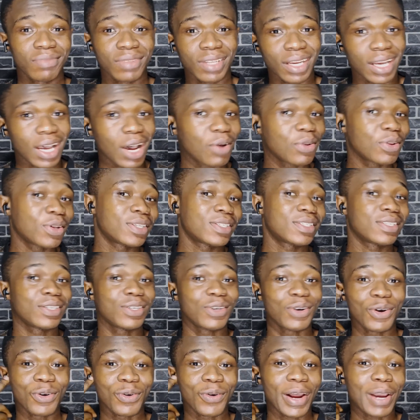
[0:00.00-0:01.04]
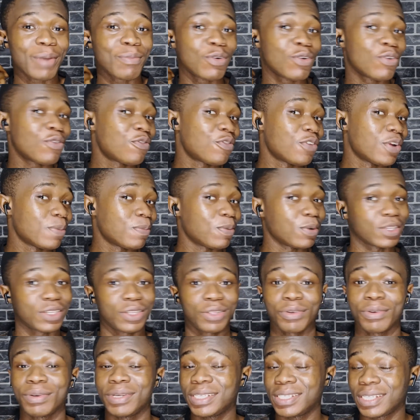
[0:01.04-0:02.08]
How does the Oraimo Freepods
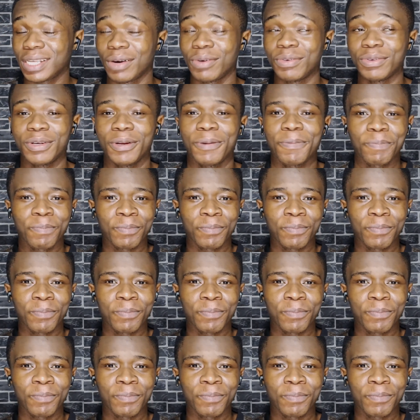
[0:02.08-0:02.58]
3 sound?